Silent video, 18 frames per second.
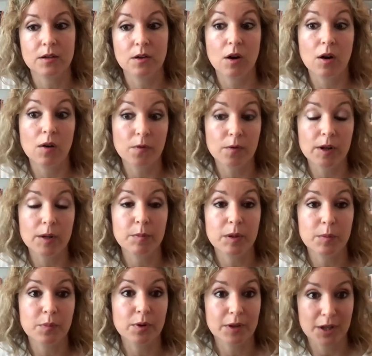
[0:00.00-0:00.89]
offering
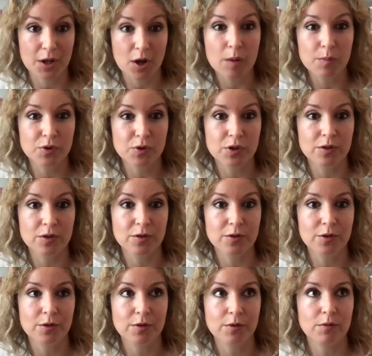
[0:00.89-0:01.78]
people the option
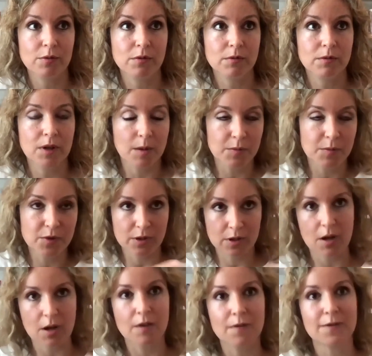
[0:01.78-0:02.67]
to come to
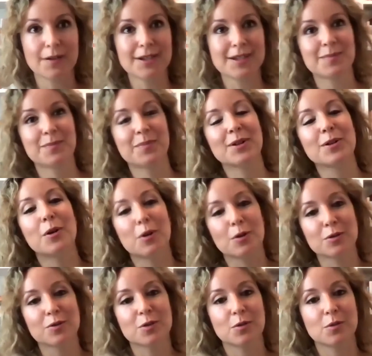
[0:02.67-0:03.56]
the office, but
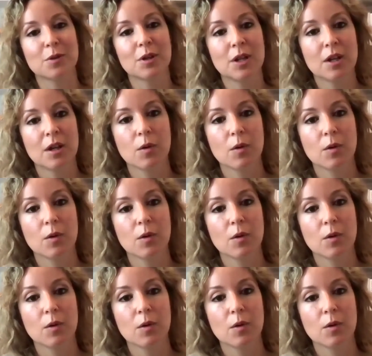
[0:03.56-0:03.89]
also